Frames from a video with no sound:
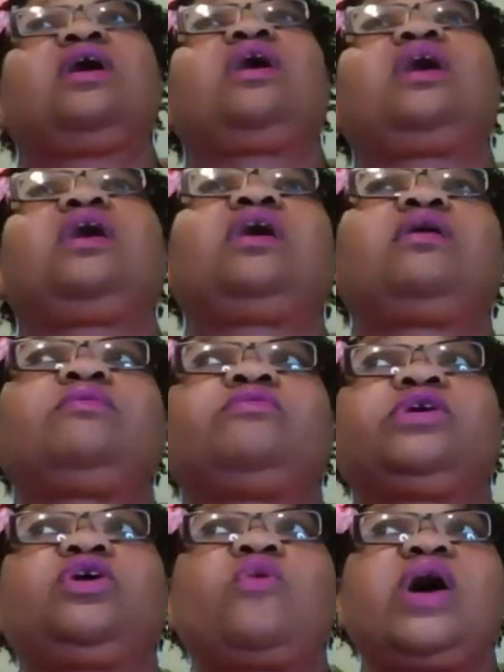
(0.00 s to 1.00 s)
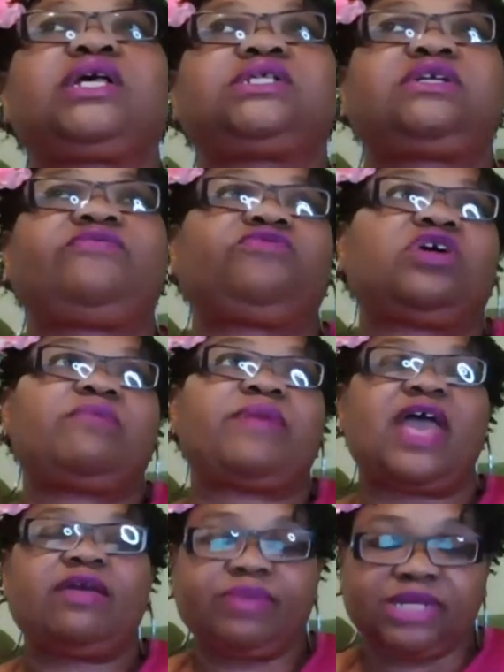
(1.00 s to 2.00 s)
um request from
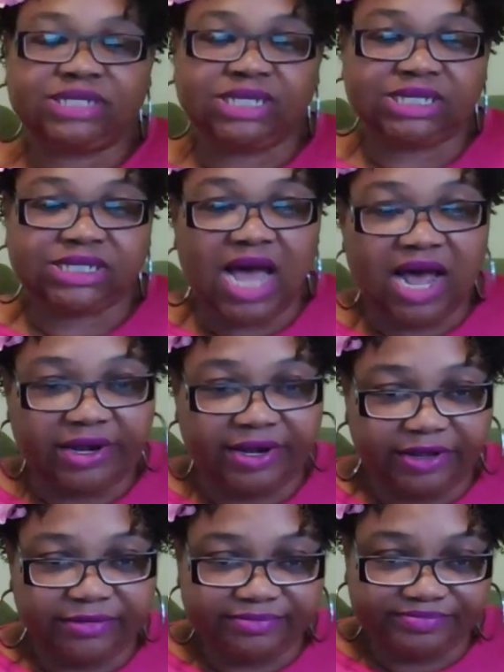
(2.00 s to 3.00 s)
abc signing